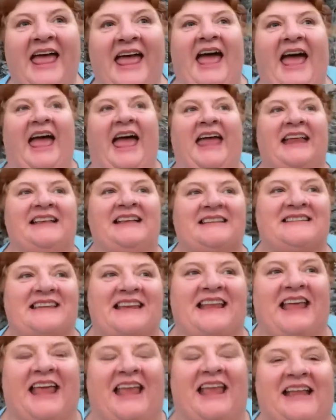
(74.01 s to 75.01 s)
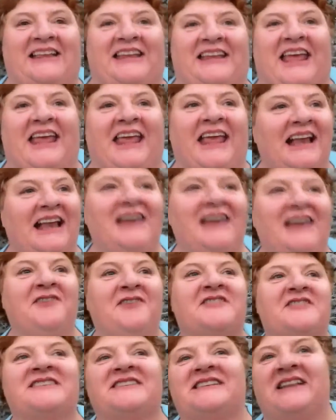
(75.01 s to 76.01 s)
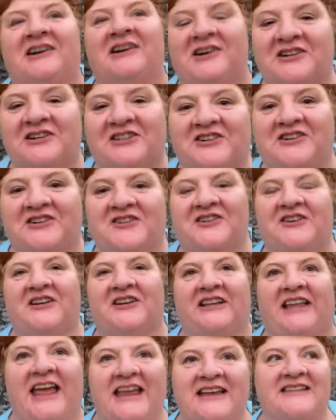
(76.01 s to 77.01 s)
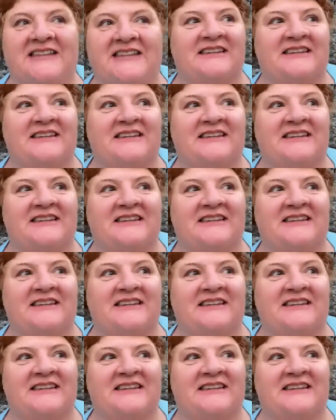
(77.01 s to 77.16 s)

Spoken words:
And the hill of slaughter, that